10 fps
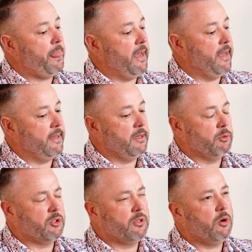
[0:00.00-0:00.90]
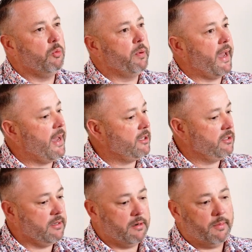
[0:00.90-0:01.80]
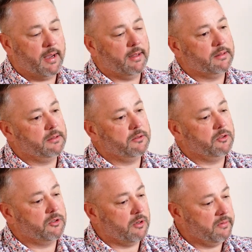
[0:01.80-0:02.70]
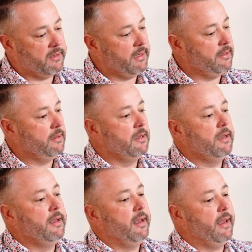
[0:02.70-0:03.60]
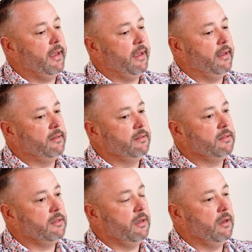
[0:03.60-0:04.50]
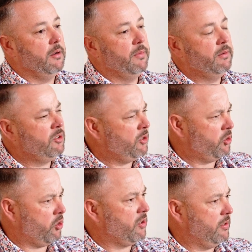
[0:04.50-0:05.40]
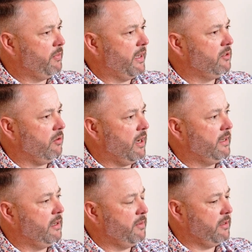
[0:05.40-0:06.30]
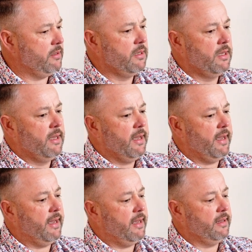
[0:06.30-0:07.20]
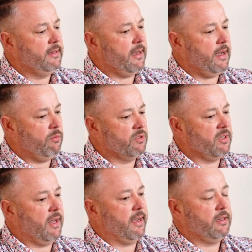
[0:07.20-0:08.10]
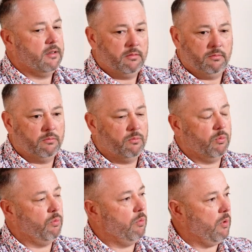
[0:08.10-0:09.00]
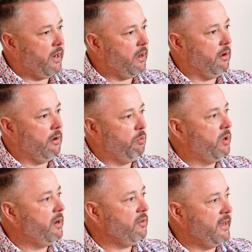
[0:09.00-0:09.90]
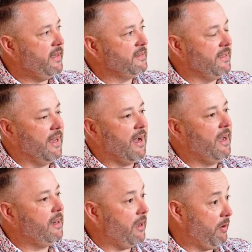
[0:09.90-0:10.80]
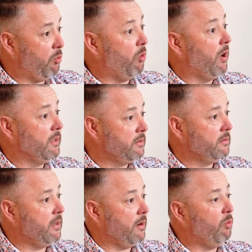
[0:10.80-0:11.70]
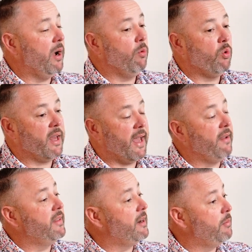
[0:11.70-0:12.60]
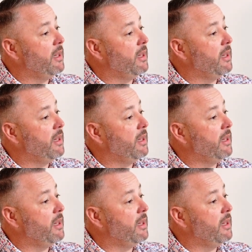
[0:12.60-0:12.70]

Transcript: And he was so passionate about serving, and it's construction based, right? I mean, and I was like, wow, whatever he's got, I want. I want to have that in my